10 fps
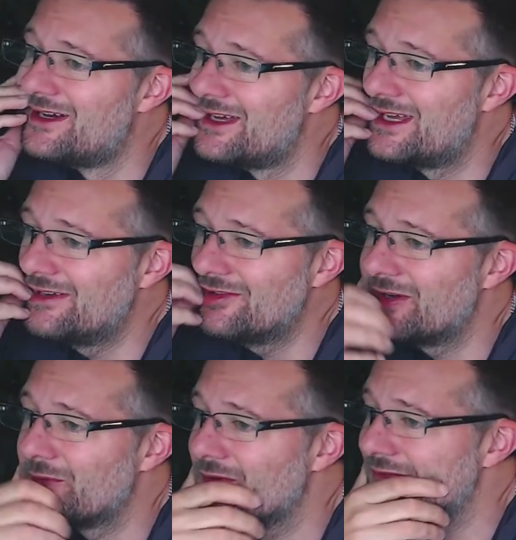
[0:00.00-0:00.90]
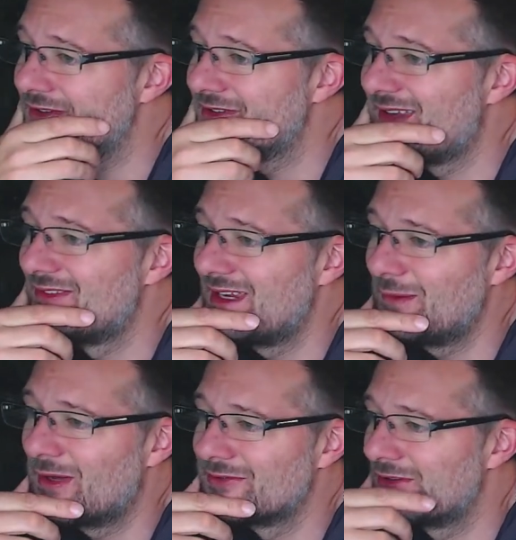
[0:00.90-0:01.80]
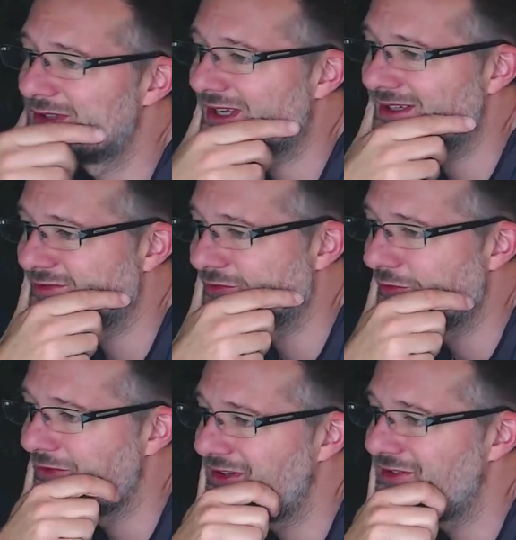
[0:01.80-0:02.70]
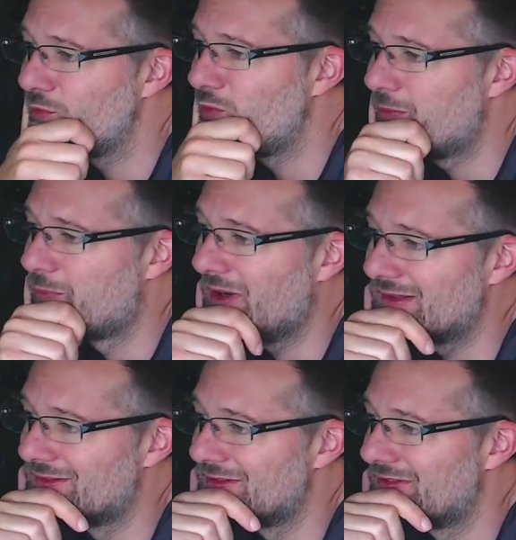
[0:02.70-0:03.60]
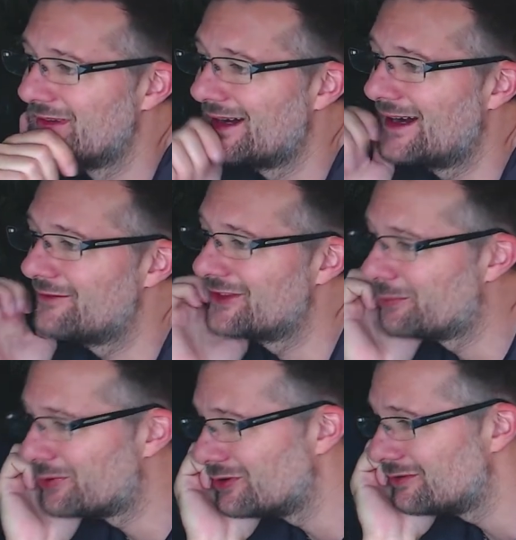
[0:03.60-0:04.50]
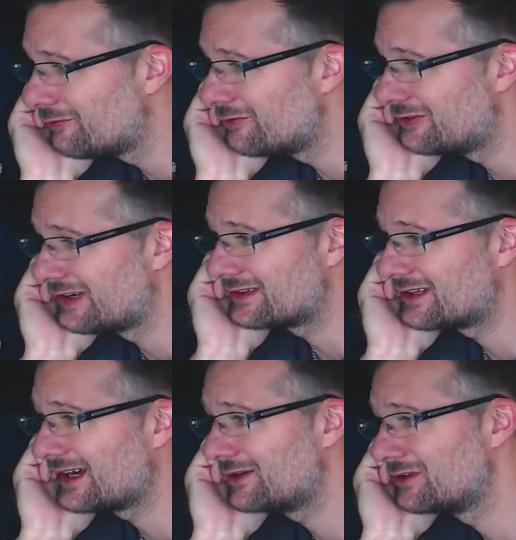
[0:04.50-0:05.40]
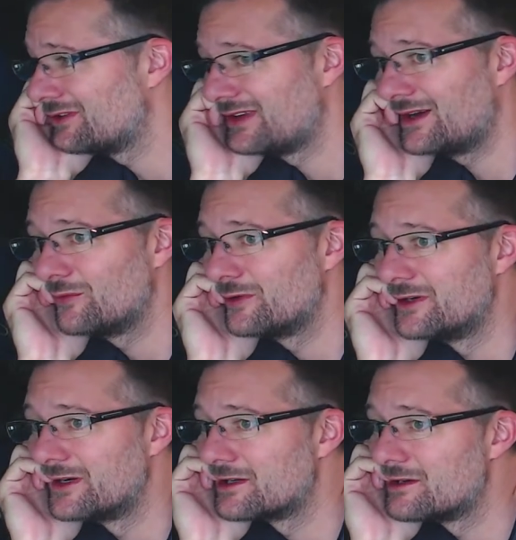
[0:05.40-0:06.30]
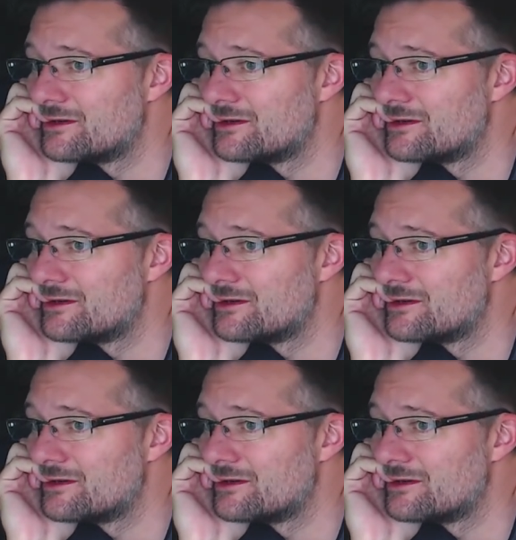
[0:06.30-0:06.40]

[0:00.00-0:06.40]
If I want to send an email notification from the system with buttons that have the approve and reject, how does that work?